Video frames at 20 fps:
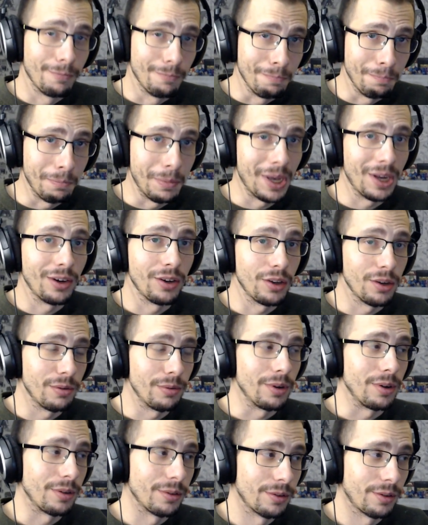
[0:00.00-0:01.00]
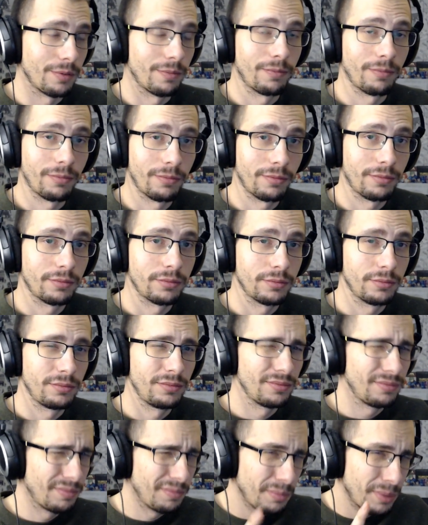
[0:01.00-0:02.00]
meta unit.
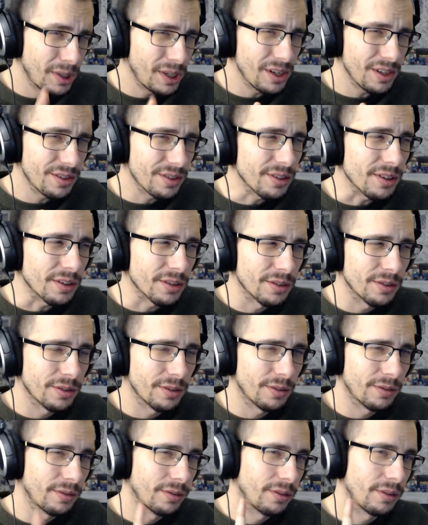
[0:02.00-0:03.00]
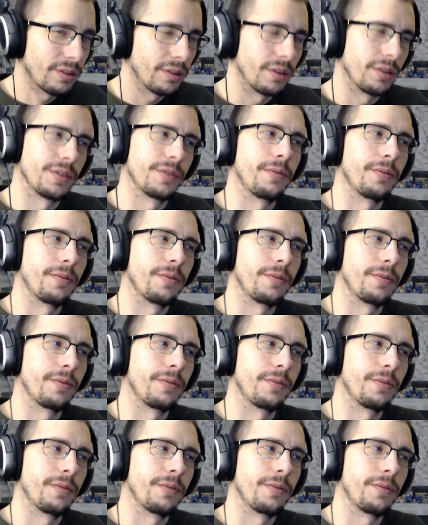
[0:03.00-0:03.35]
But is it? Let's